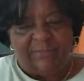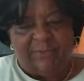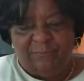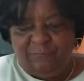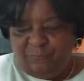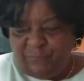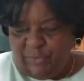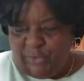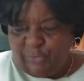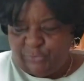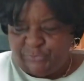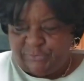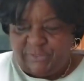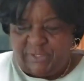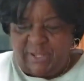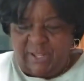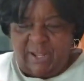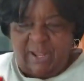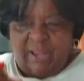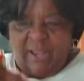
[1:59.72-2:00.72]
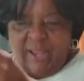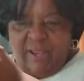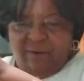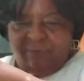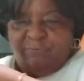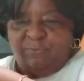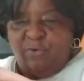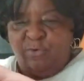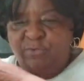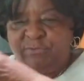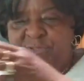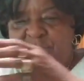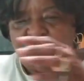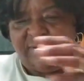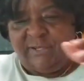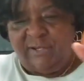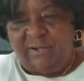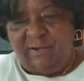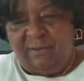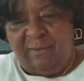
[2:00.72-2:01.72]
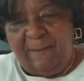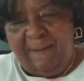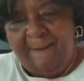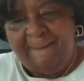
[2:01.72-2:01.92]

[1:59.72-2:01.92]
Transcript: them first. Of course, I did a,